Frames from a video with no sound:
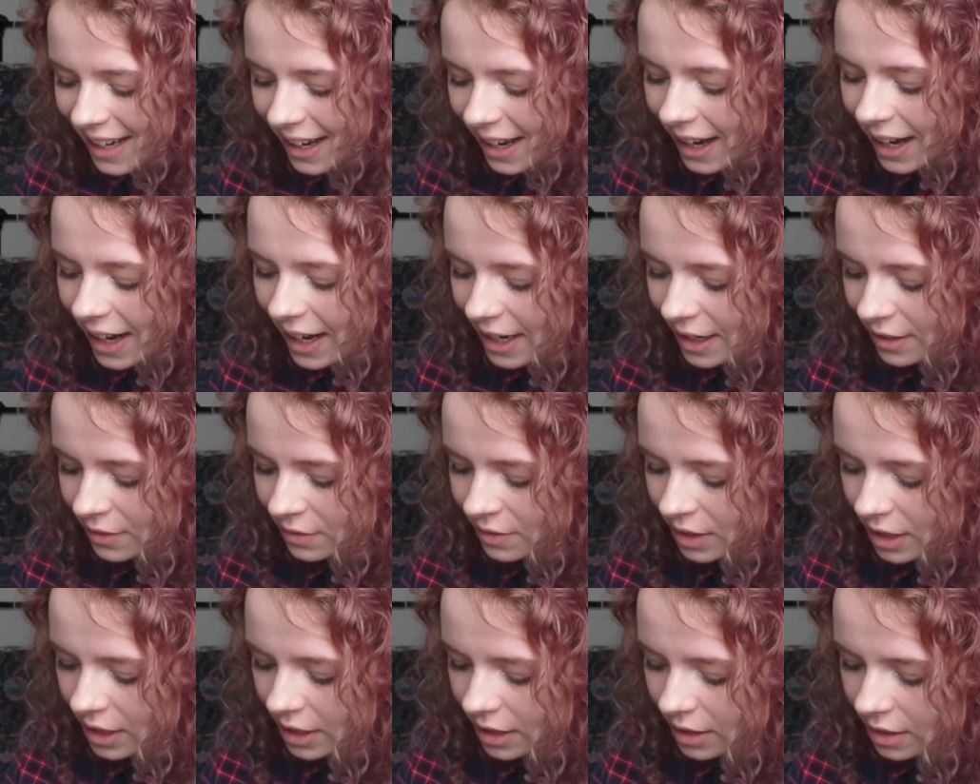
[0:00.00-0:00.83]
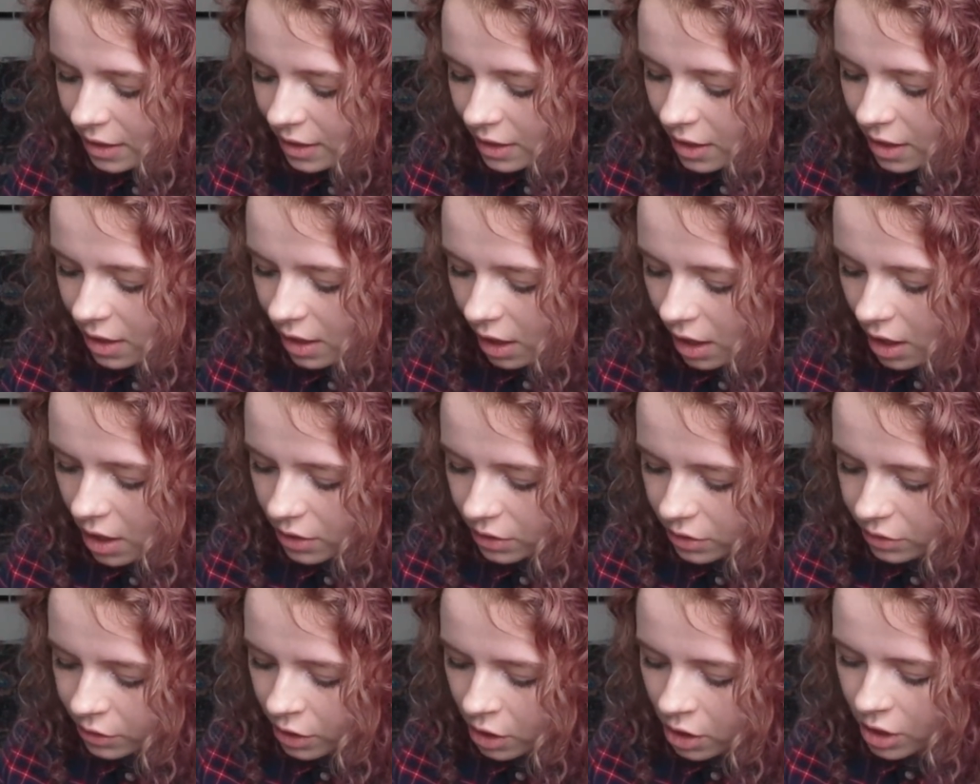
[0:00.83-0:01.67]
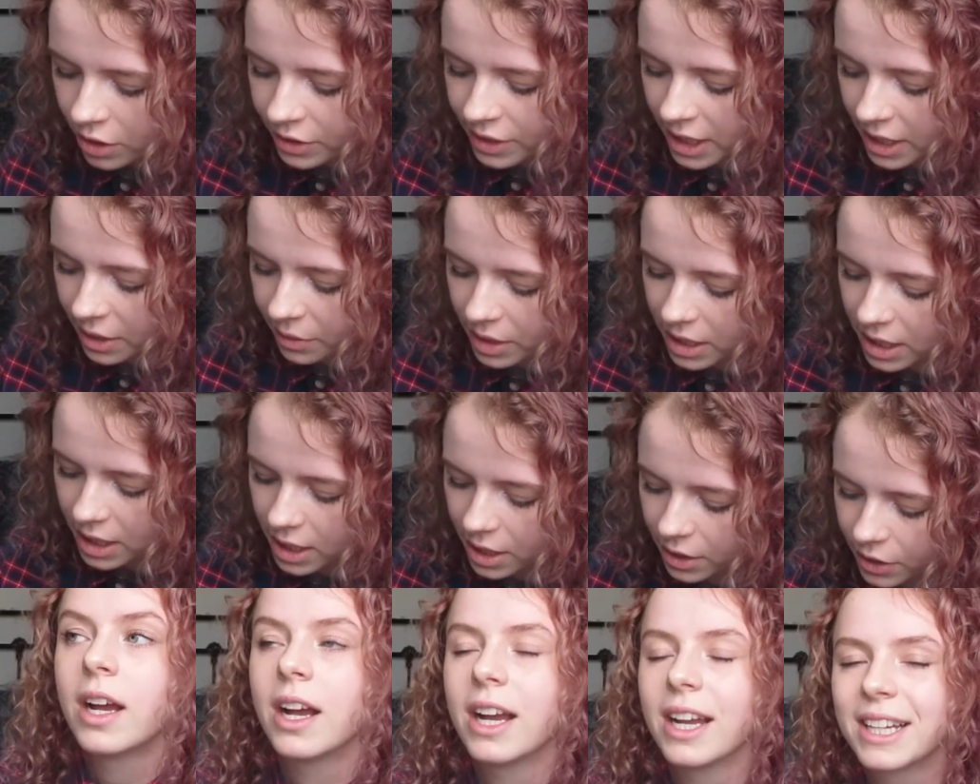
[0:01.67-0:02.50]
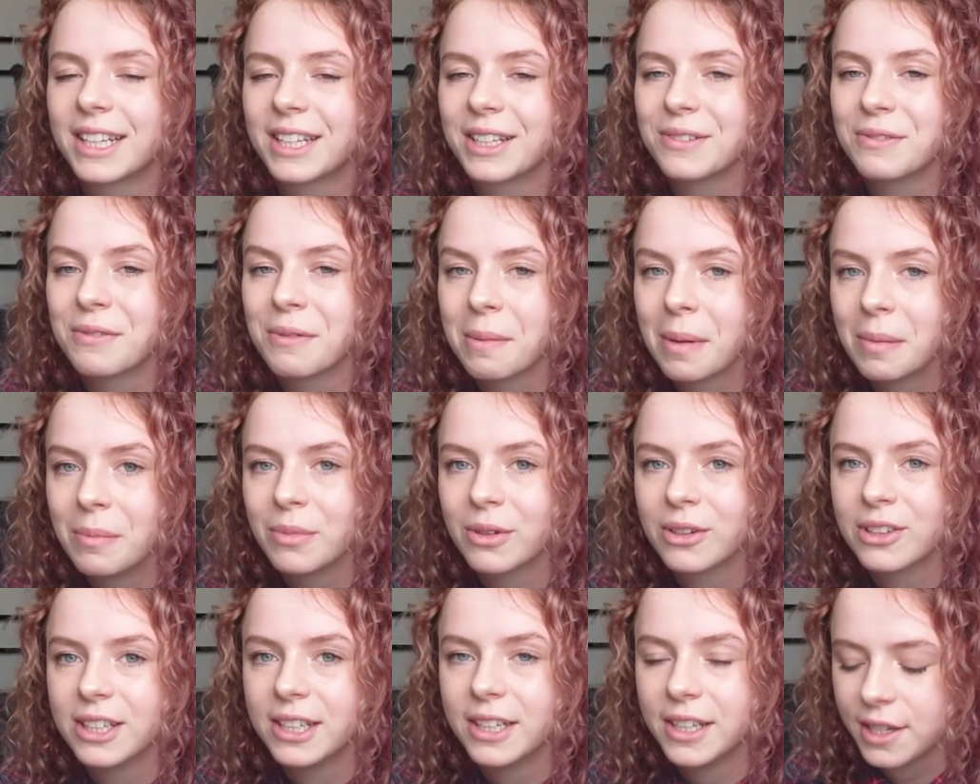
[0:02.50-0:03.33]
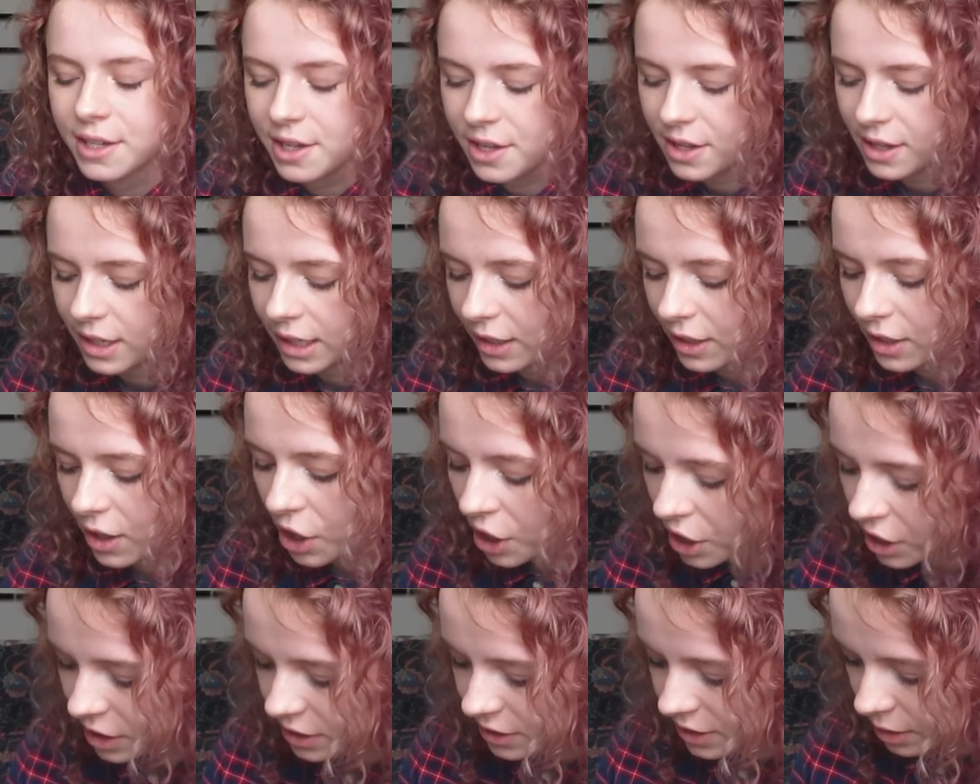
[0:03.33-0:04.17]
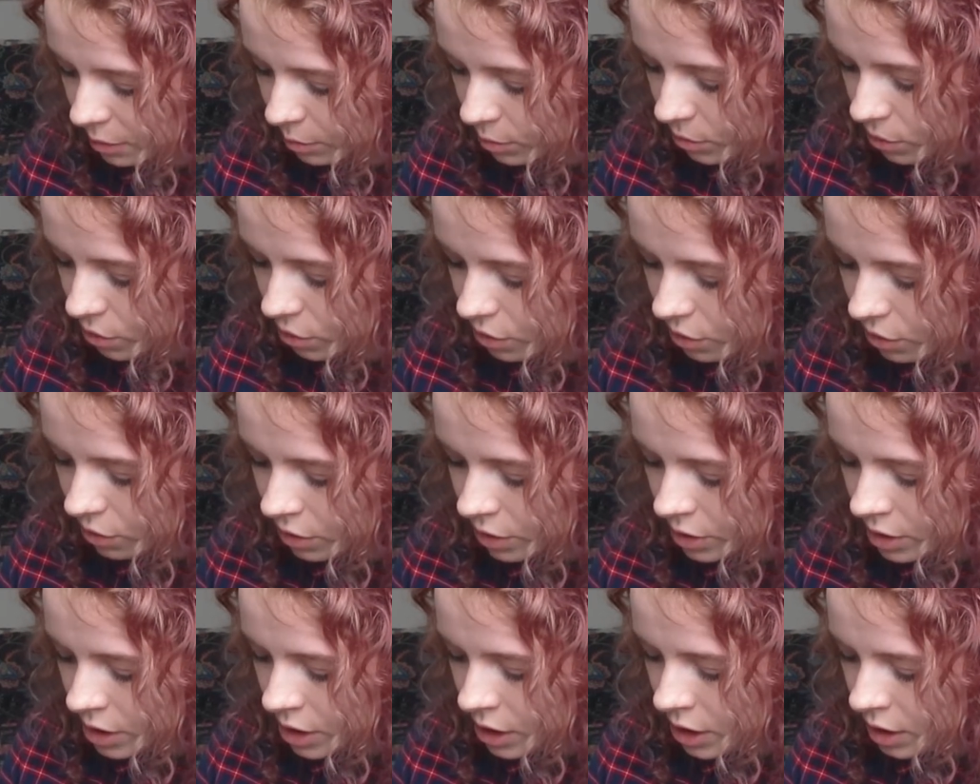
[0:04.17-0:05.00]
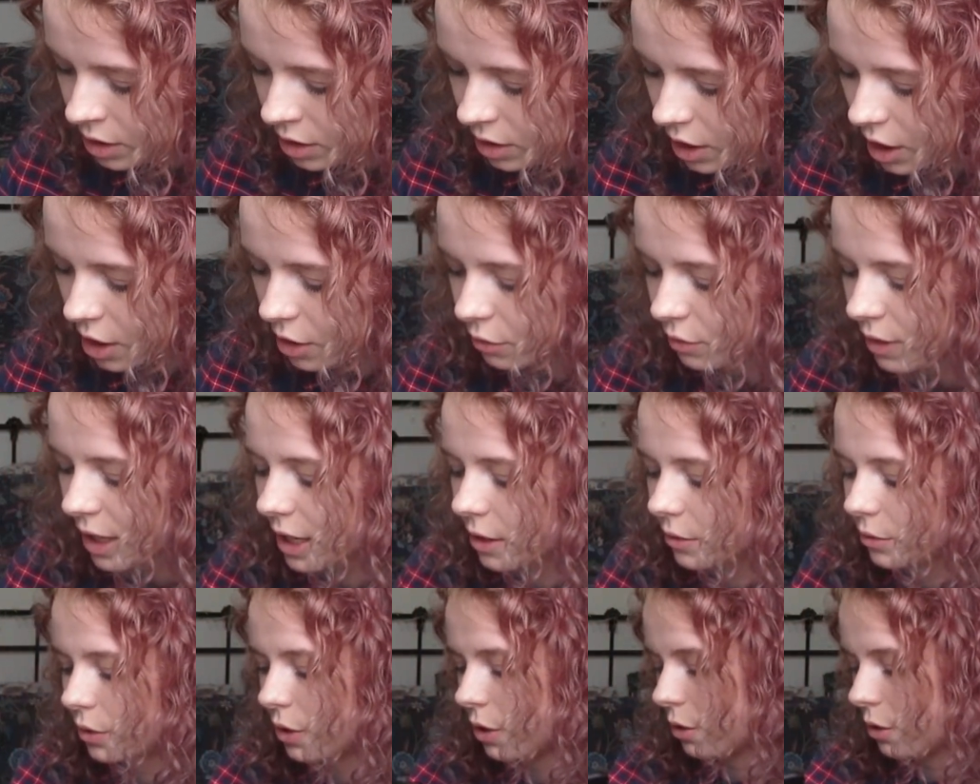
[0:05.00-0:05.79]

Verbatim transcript: I have like a scar down here I can remember it hurting more around